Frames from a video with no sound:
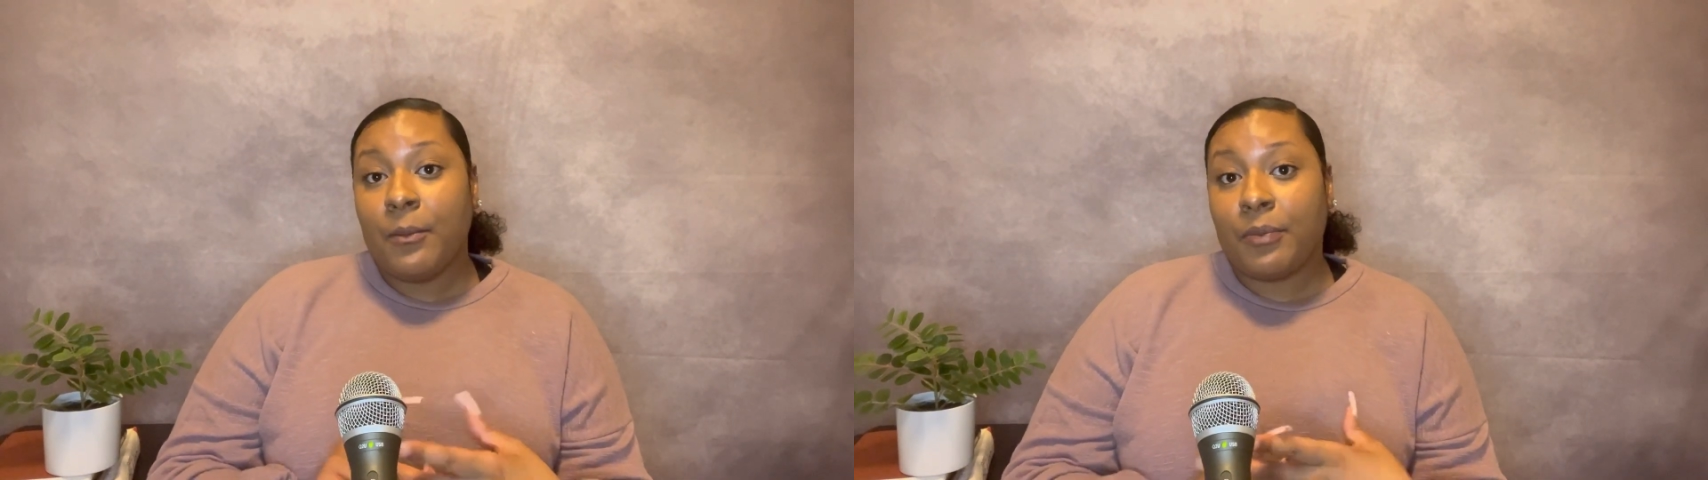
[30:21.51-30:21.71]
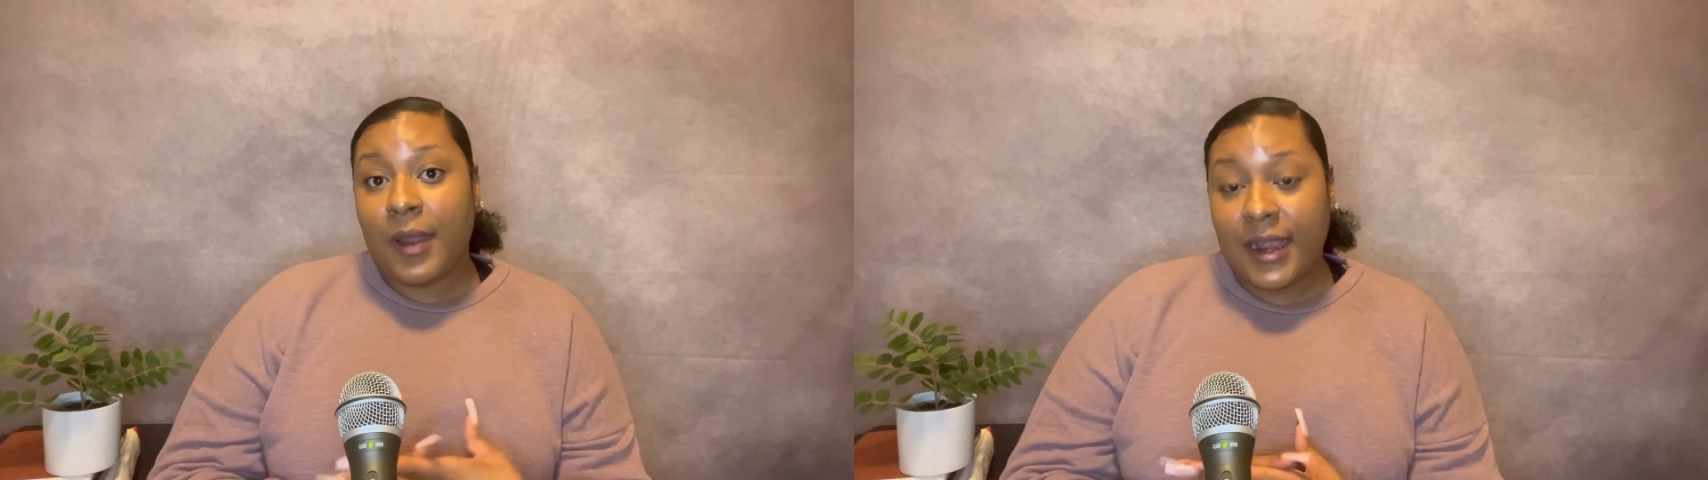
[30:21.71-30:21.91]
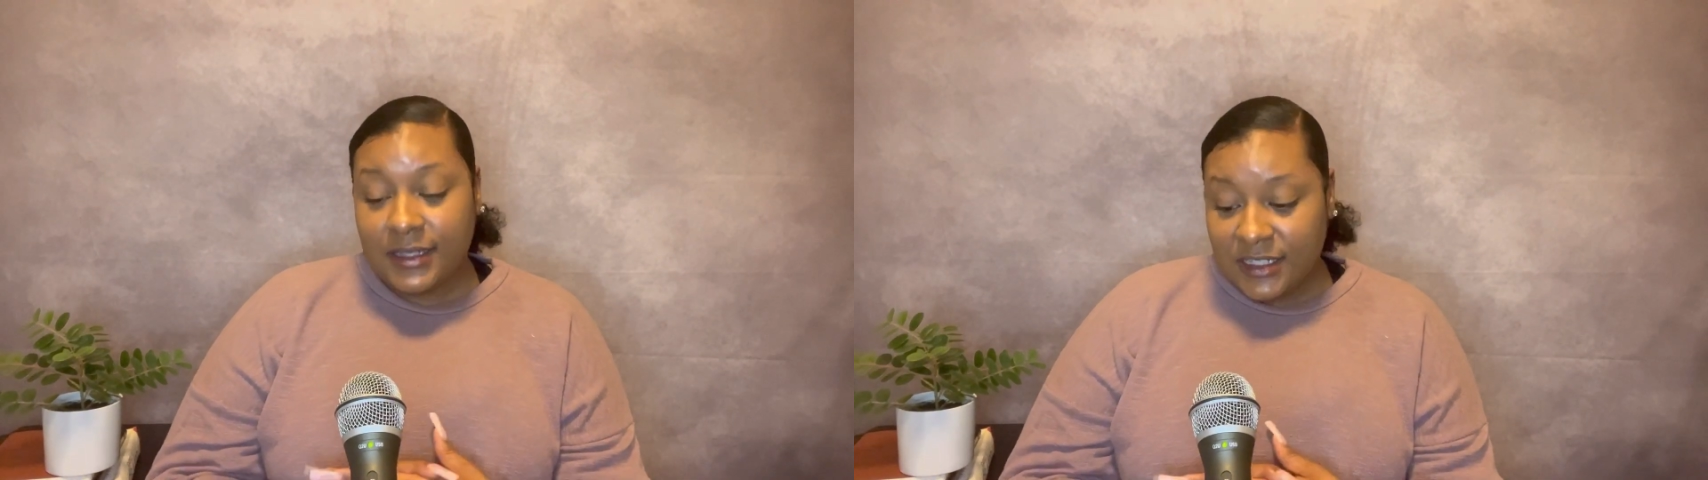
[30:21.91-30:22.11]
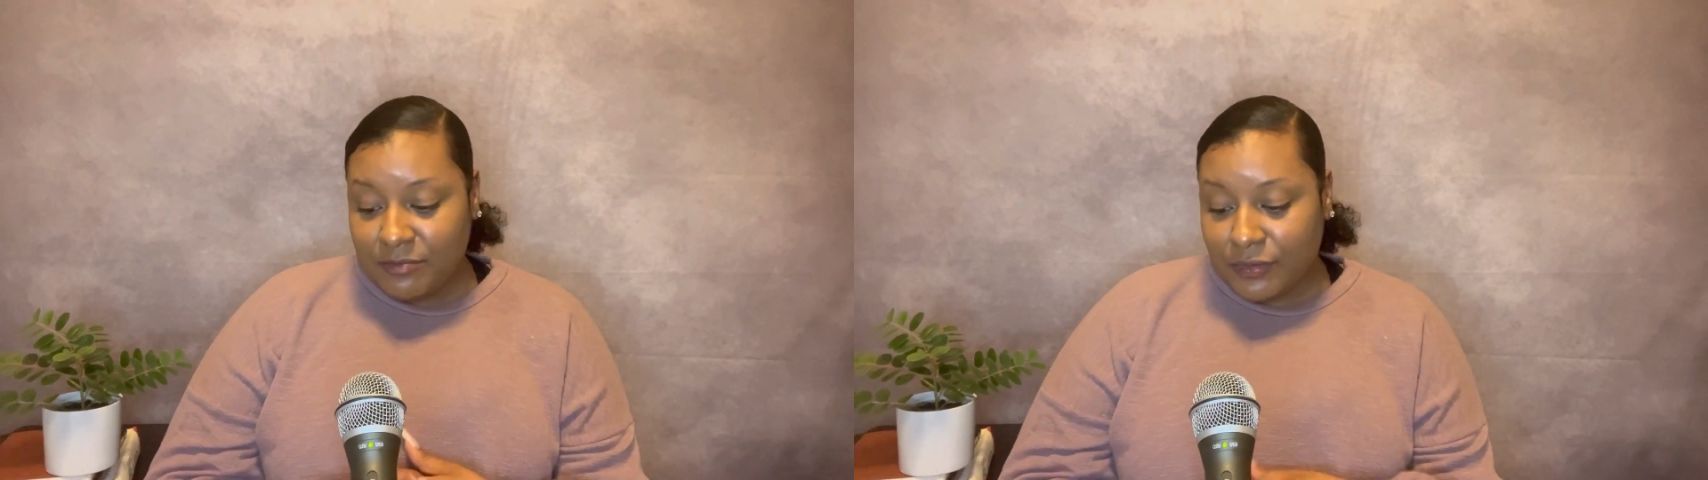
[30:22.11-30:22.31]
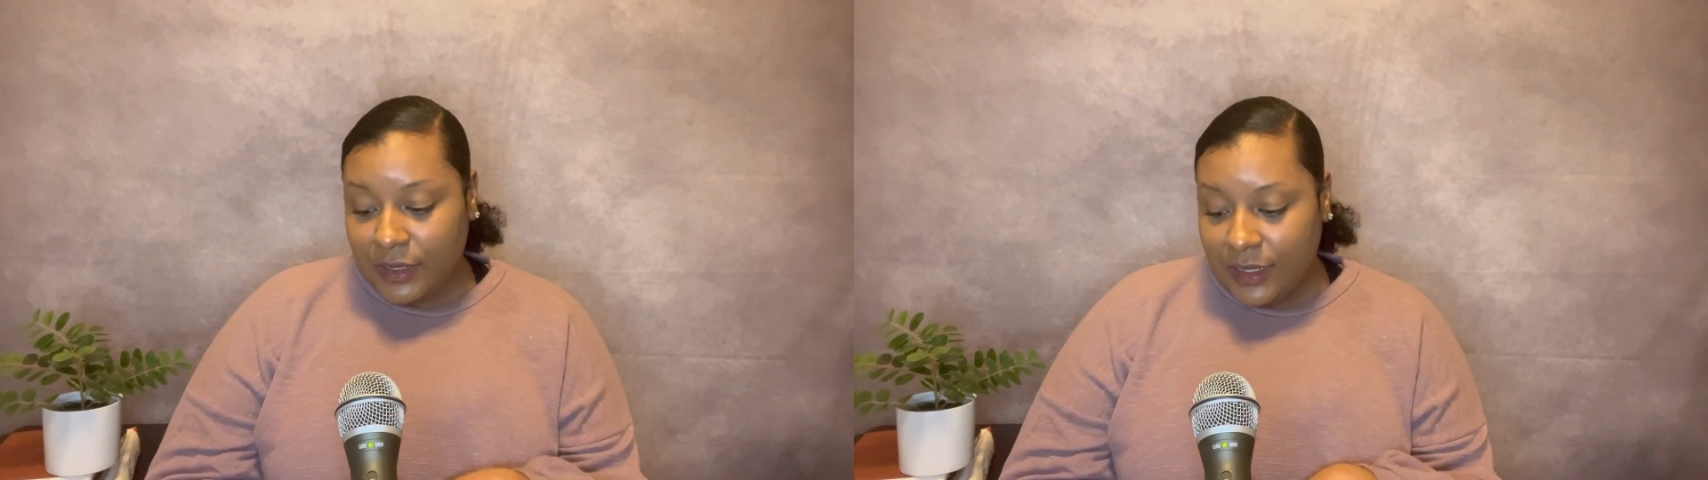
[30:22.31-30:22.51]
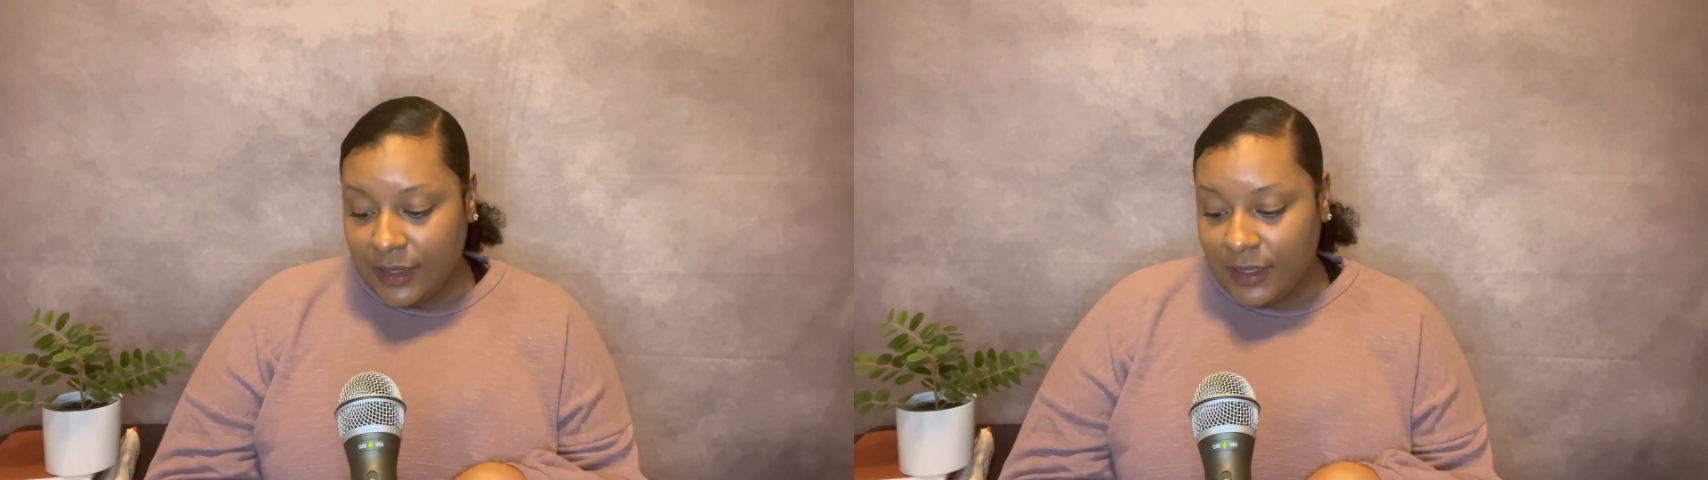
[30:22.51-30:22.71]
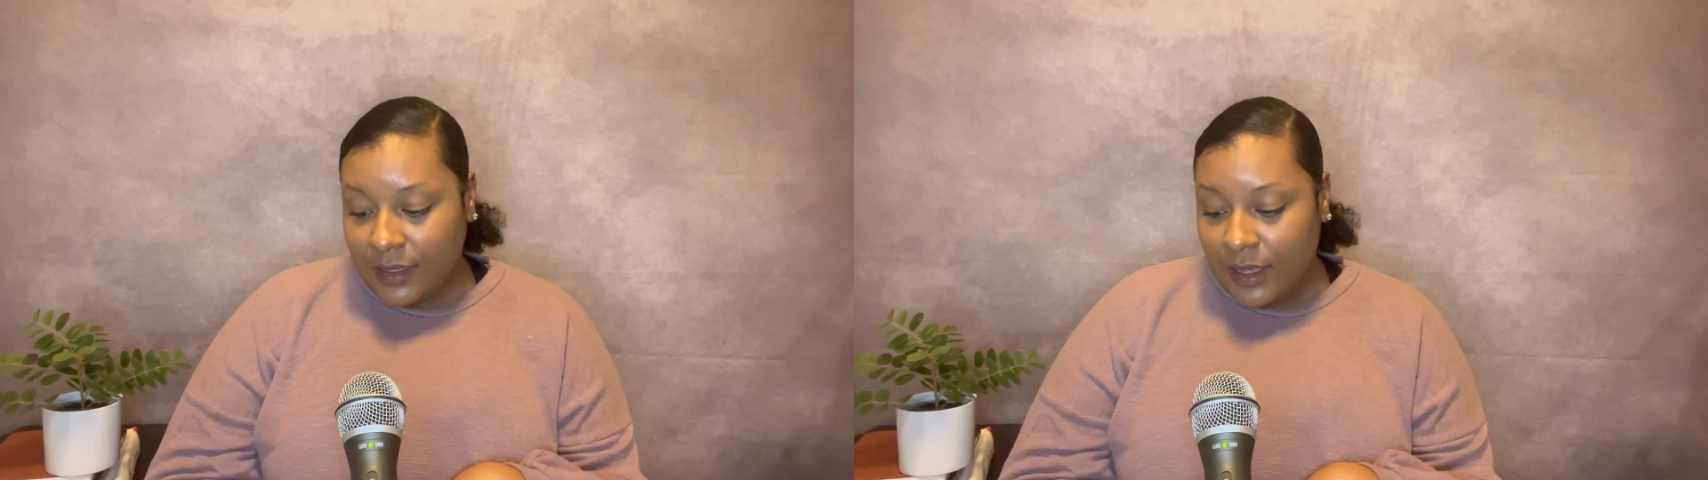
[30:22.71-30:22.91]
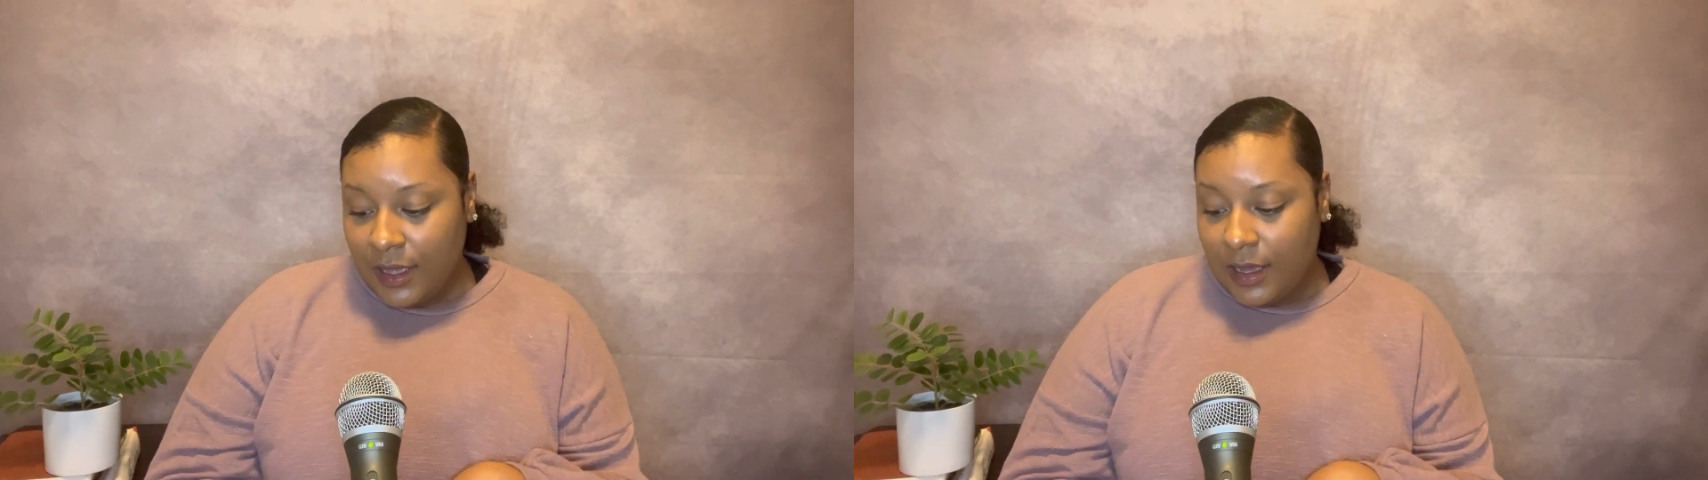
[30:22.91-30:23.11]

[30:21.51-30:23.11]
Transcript: practice breathing,